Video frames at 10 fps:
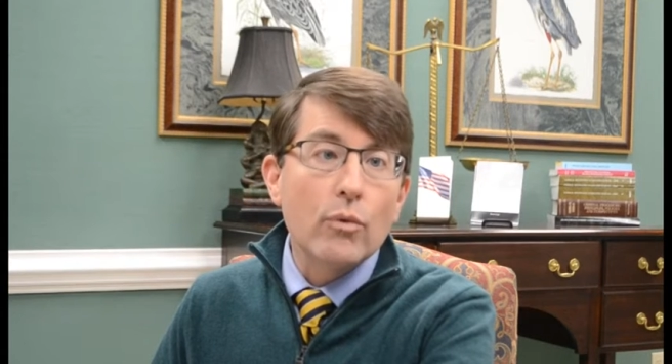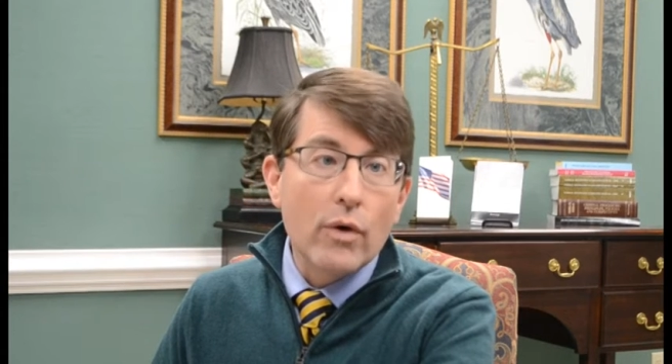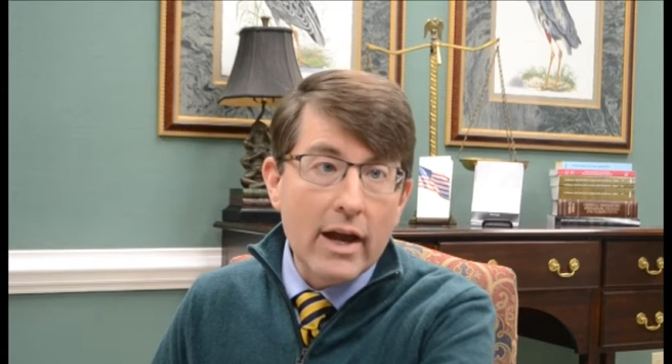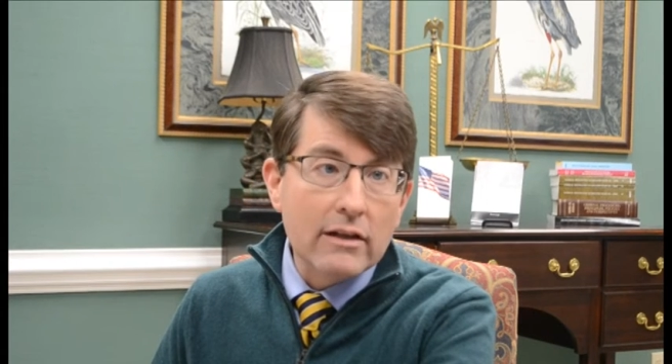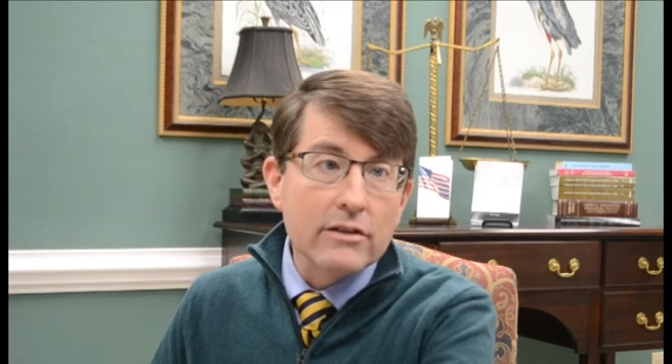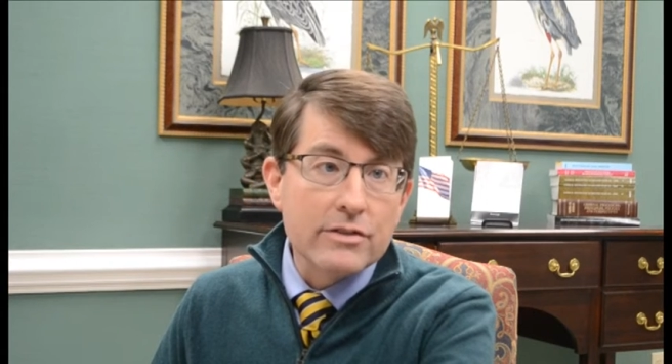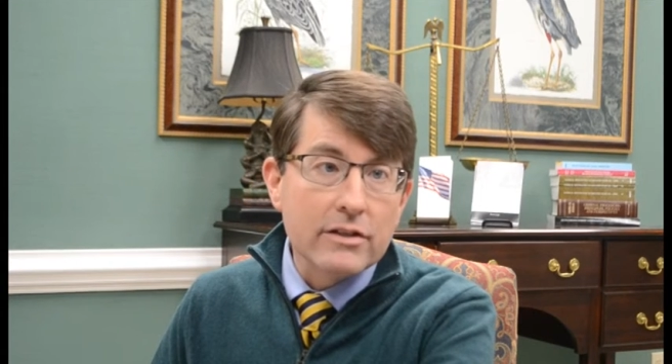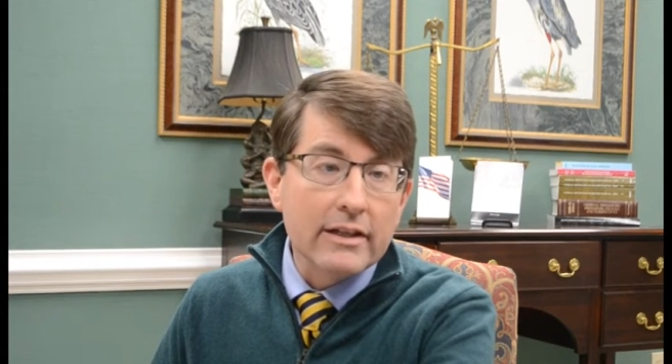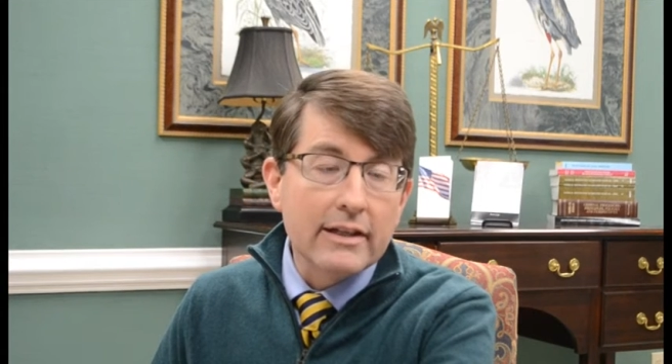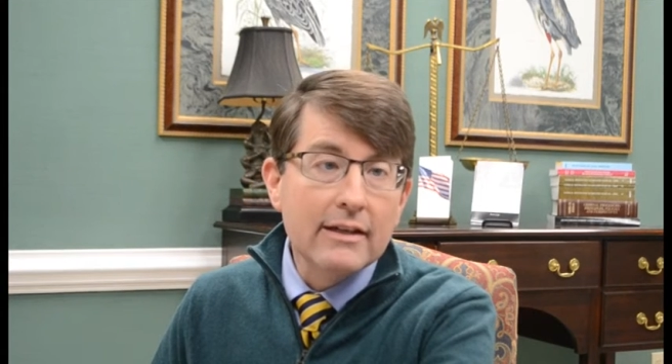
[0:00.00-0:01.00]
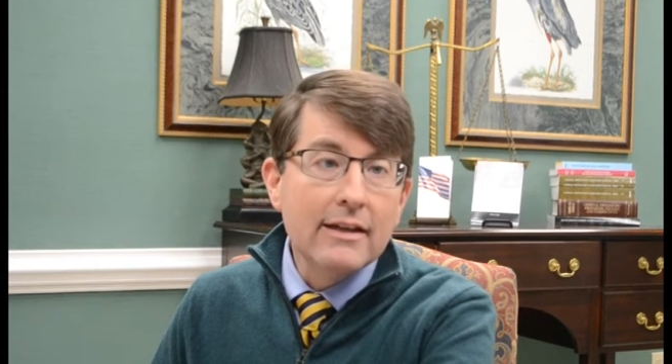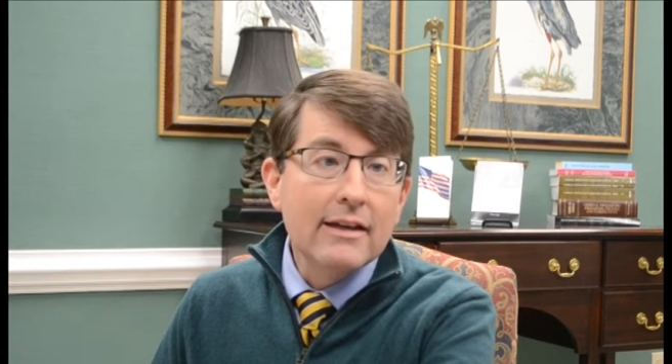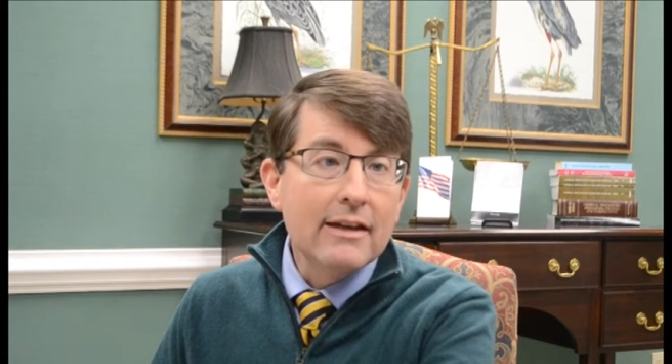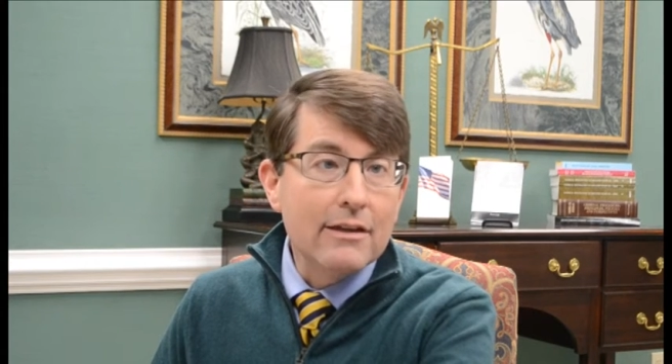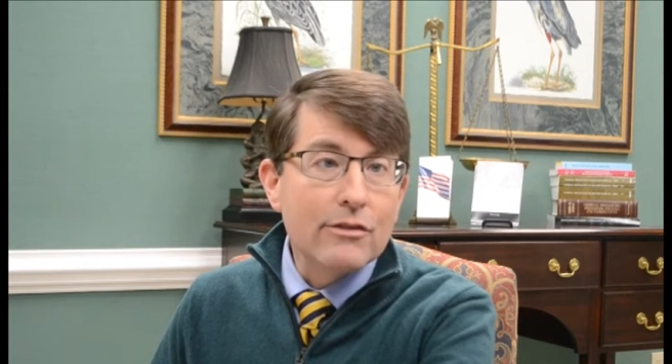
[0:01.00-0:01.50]
recklessly
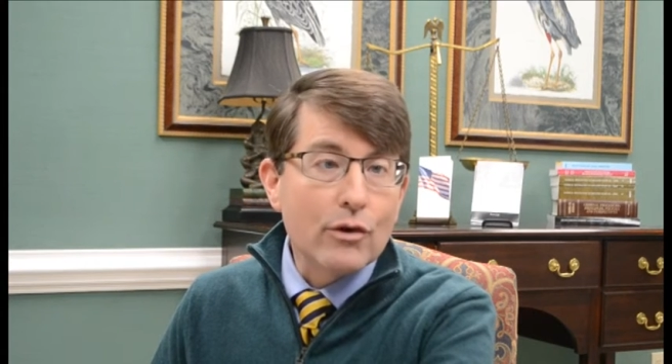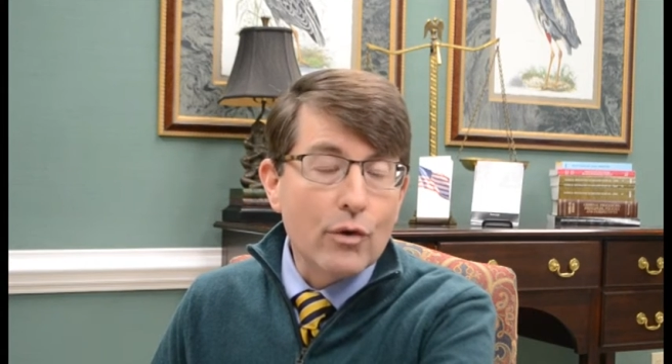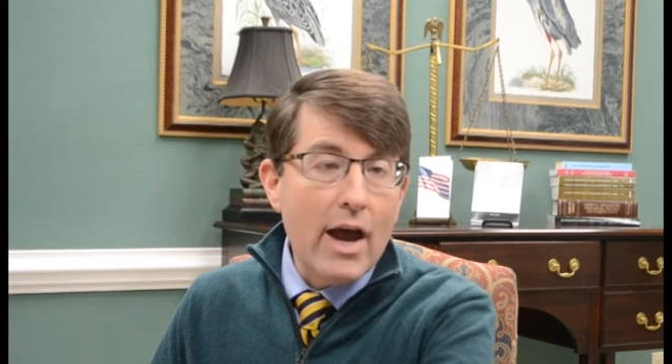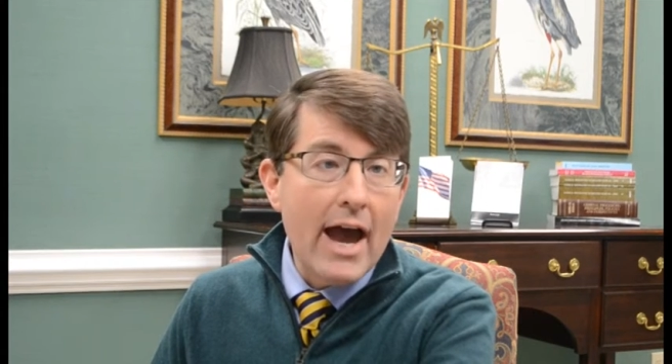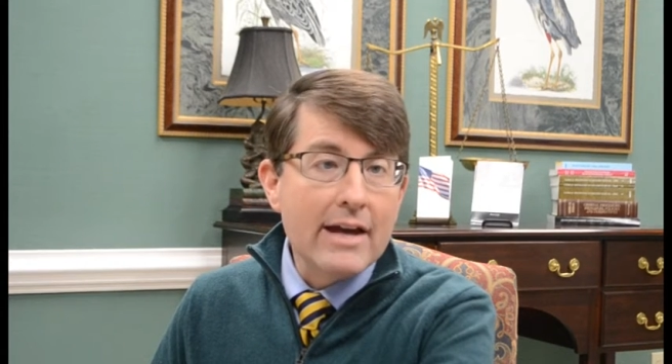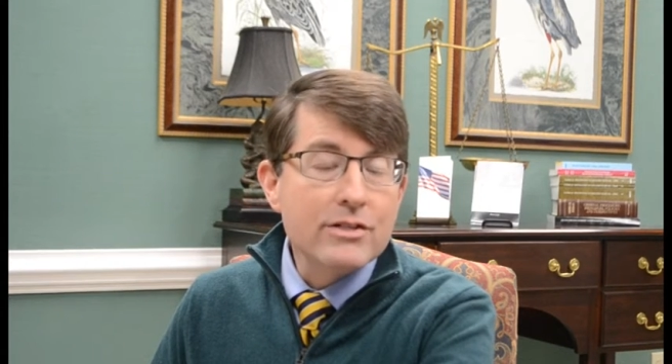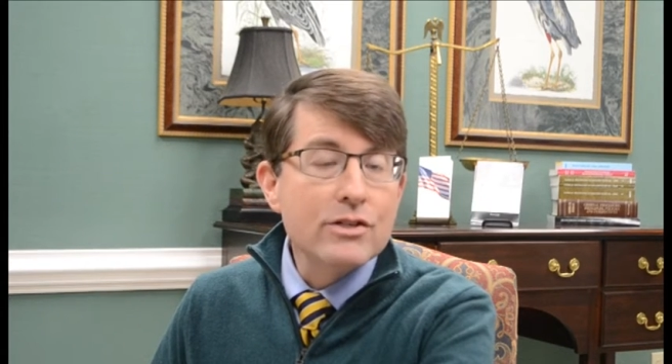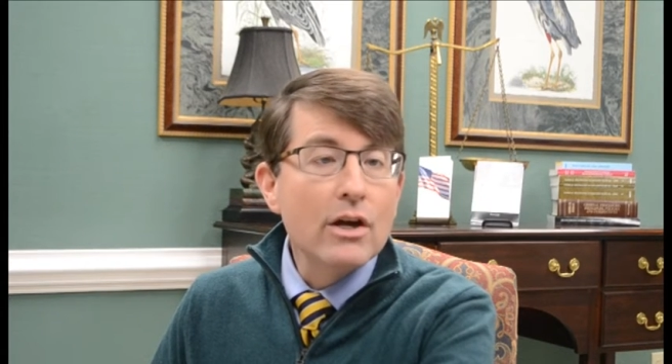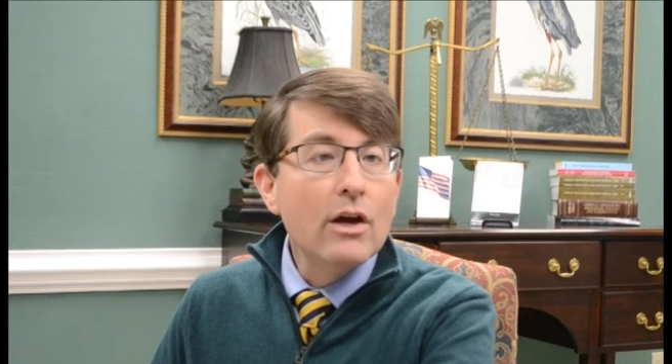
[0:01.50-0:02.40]
in the crash,